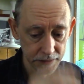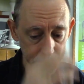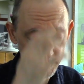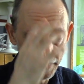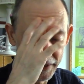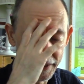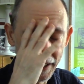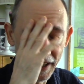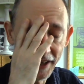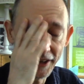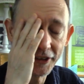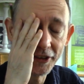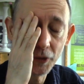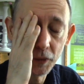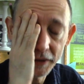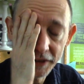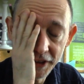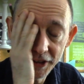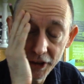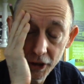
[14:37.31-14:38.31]
Man, I don't know
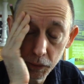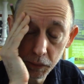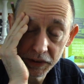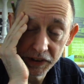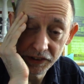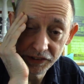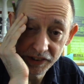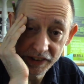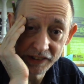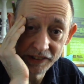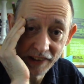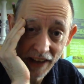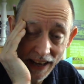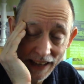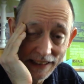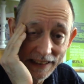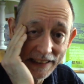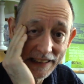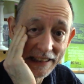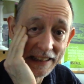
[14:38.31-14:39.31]
what to do, but this
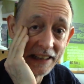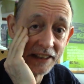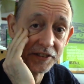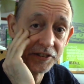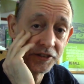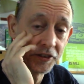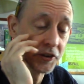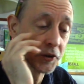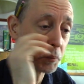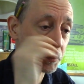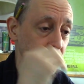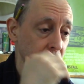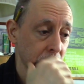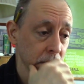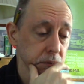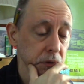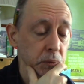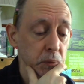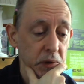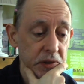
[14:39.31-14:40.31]
exactly gets to the
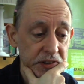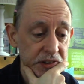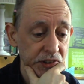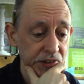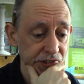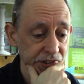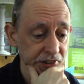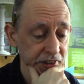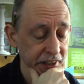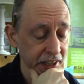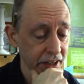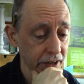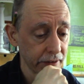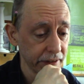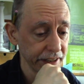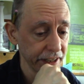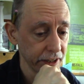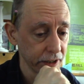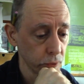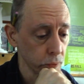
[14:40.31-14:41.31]
problem with this
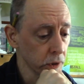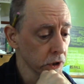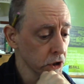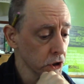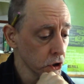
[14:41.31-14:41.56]
scenario,